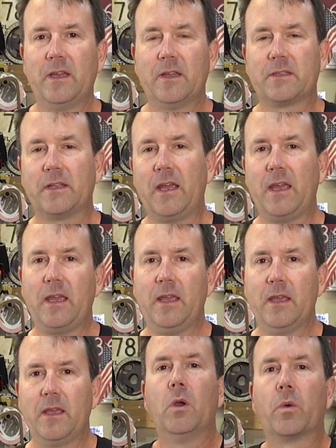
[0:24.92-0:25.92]

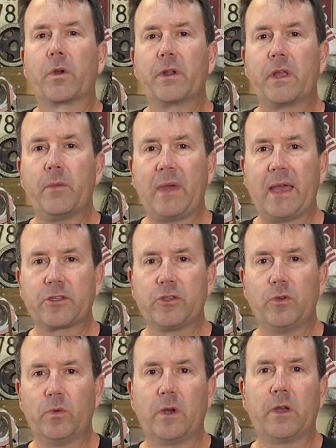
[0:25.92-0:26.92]
Today we're going to get back
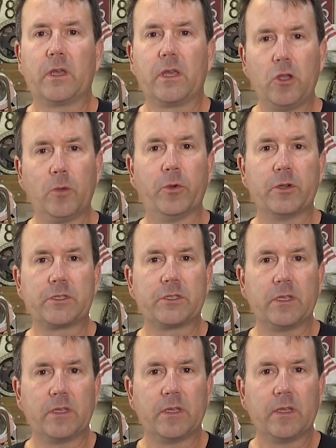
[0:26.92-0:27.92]
to
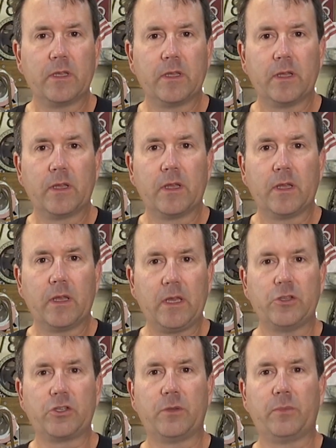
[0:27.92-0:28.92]
Hubert's engine